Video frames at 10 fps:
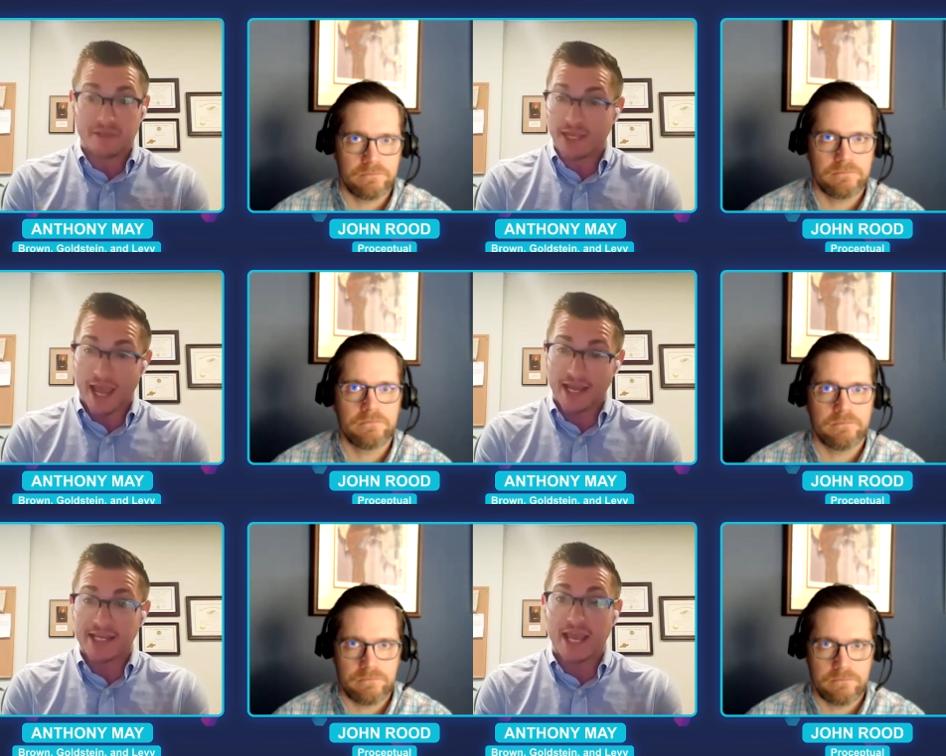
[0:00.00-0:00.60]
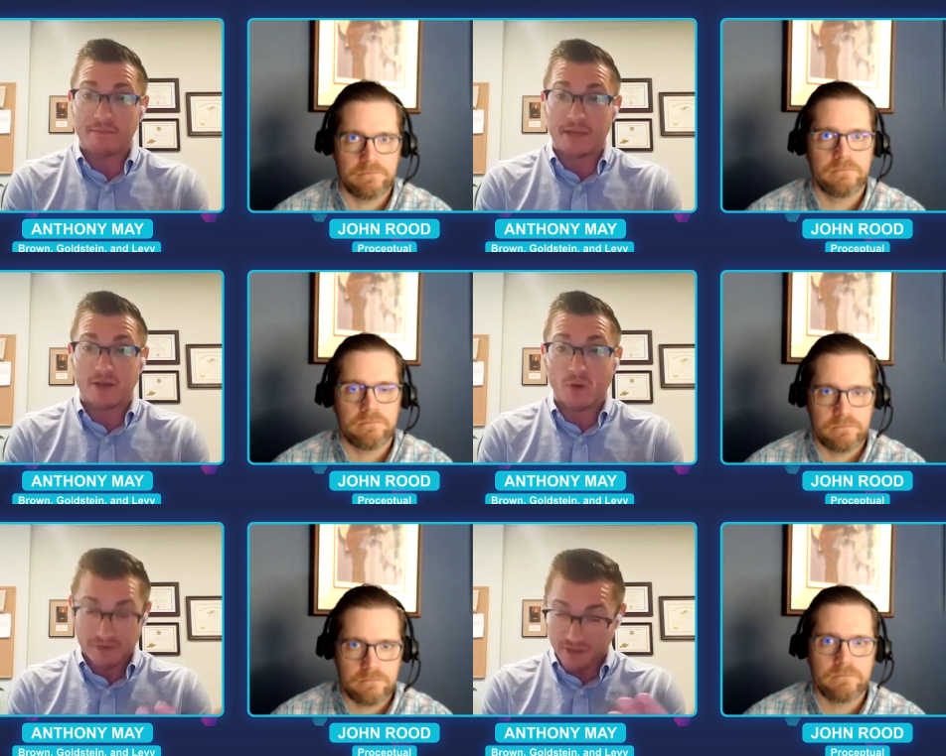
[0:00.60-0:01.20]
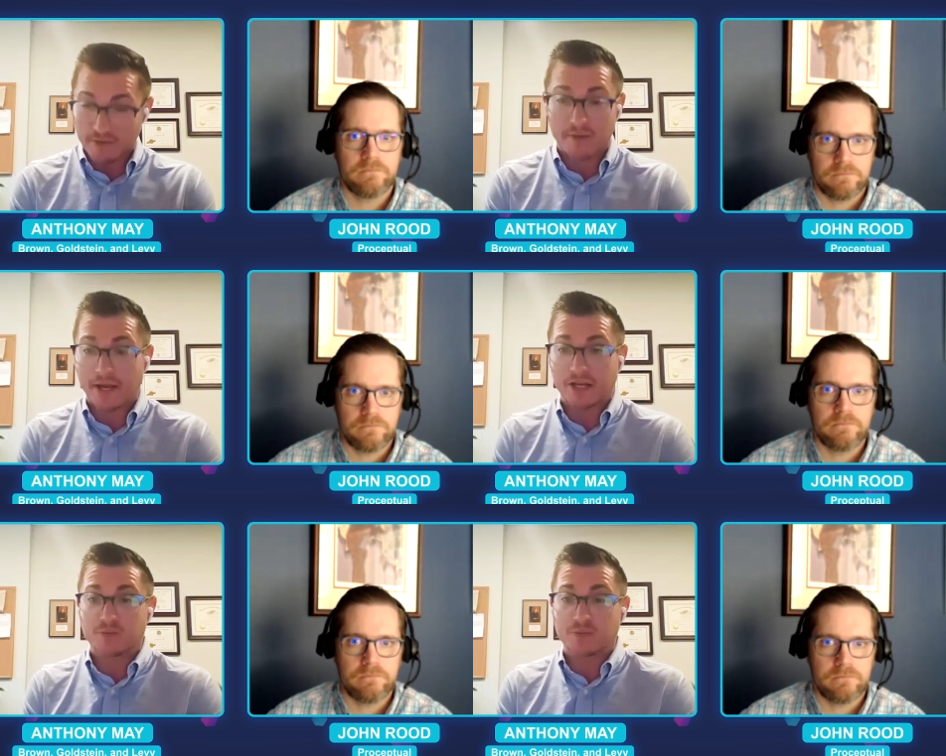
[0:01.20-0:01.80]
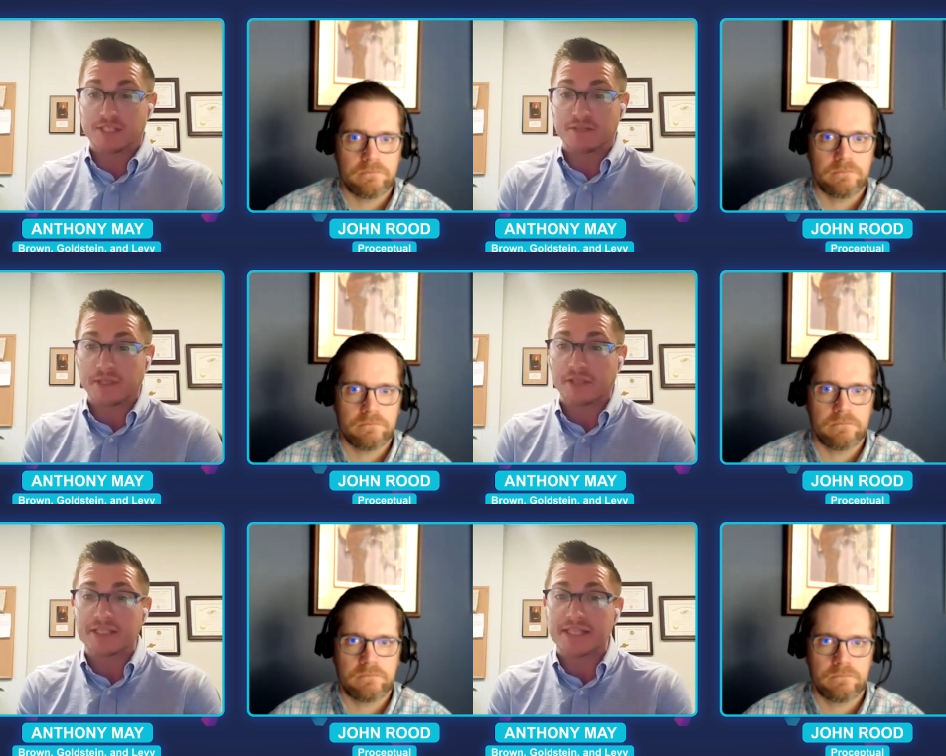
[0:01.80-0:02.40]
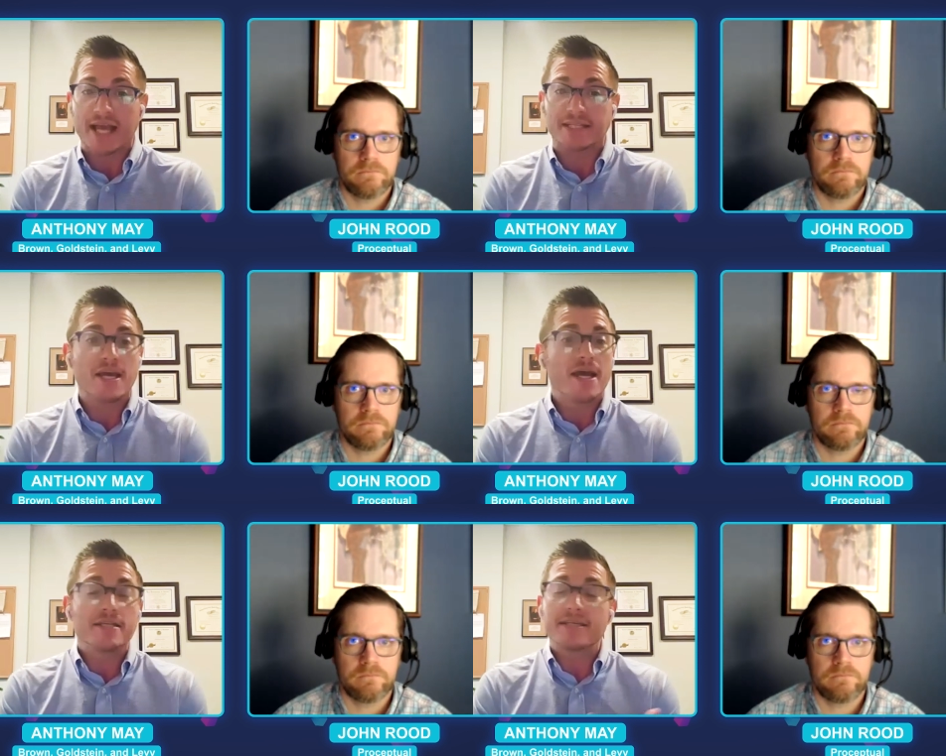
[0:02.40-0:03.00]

Speaker 1: The ADA being one of them, the Americans with Disabilities Act,